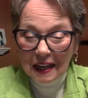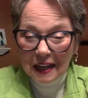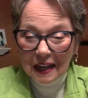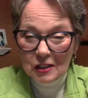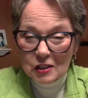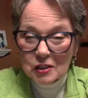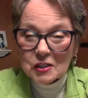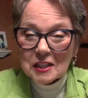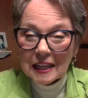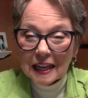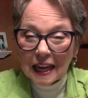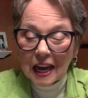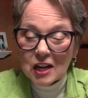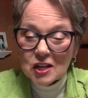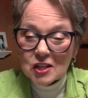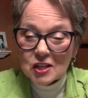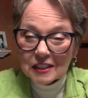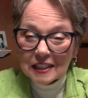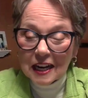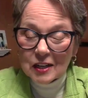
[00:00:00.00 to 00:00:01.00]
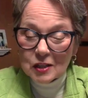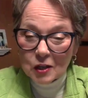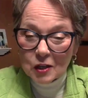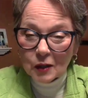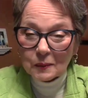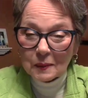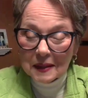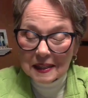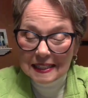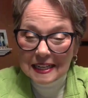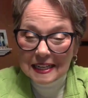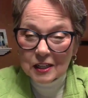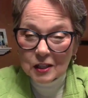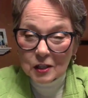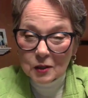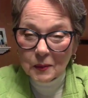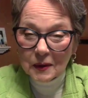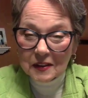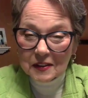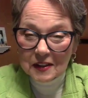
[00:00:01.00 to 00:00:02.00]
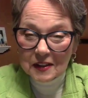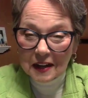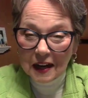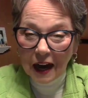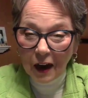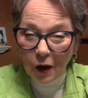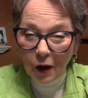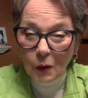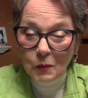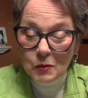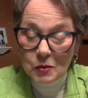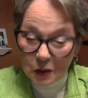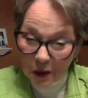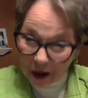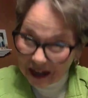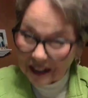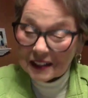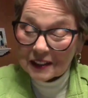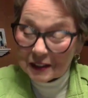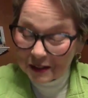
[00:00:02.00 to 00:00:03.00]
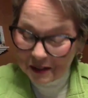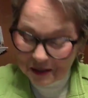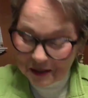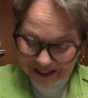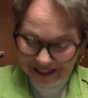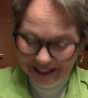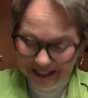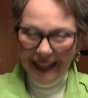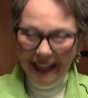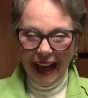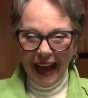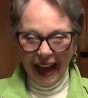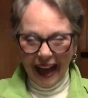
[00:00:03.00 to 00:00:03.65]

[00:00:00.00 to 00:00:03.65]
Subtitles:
And just occasionally I told them I needed to bring the car home so I could use it.